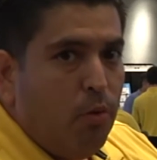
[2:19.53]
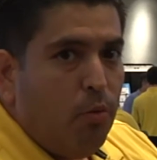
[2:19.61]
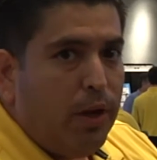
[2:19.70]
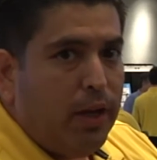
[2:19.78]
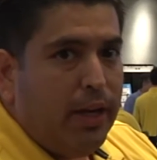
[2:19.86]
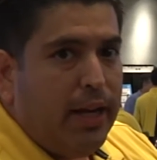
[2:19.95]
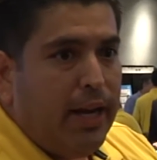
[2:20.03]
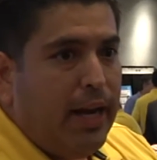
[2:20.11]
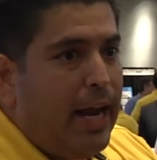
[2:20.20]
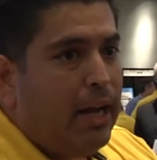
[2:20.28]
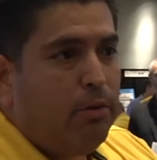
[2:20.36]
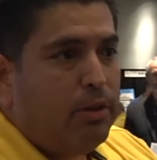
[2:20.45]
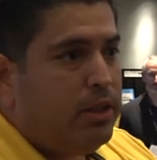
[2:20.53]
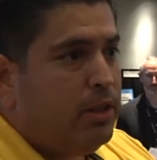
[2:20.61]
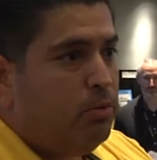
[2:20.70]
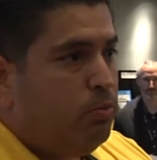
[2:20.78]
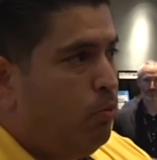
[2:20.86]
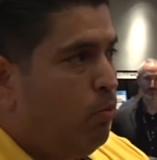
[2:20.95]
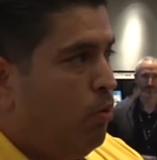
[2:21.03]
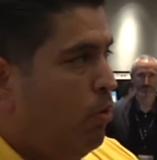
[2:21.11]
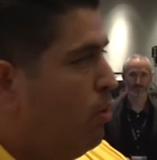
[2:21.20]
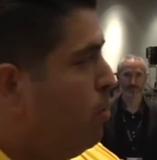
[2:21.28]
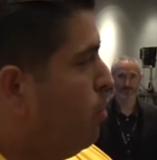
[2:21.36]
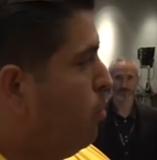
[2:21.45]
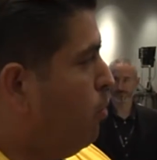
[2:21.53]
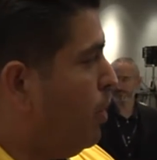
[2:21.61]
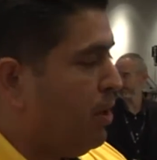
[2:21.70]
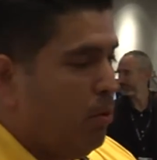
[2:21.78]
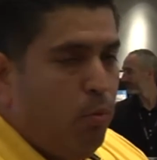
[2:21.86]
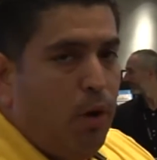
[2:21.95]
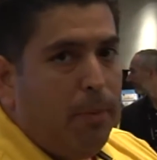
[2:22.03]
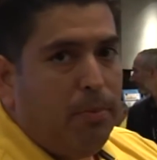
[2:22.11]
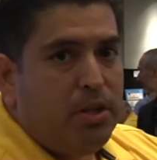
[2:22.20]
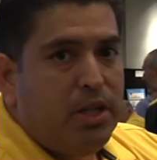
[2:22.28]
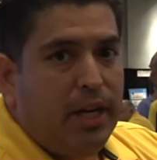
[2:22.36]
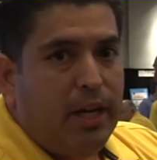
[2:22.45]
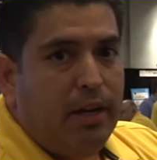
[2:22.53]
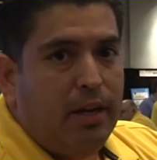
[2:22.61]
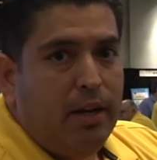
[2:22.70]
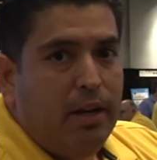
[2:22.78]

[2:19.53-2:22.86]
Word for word: we can get accuracies within 1%